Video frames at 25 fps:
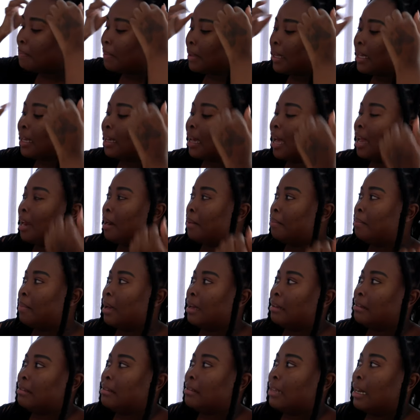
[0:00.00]
big, and I'm
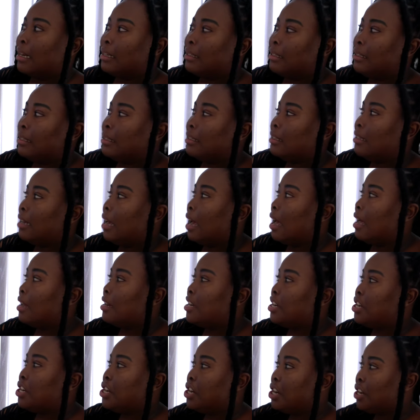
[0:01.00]
excited
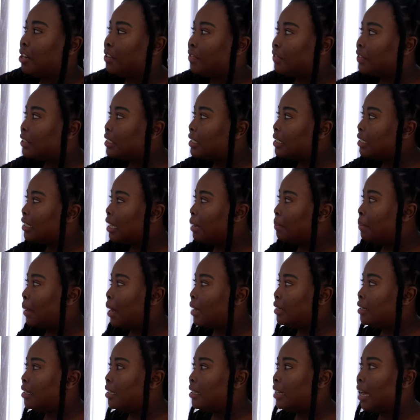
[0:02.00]
and nervous
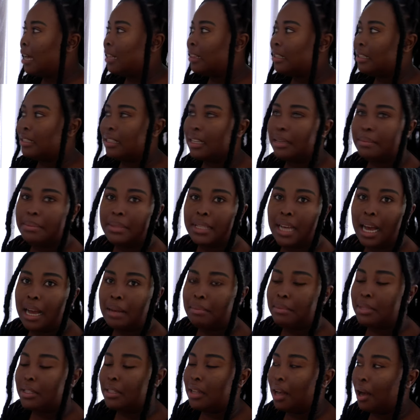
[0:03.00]
about it at the same
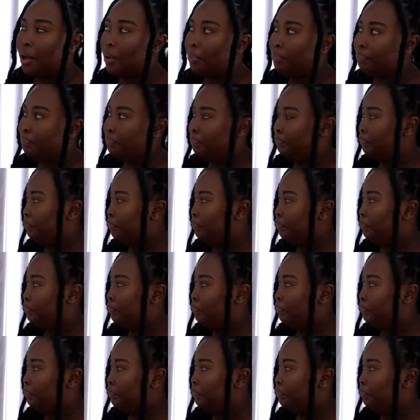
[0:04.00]
time, so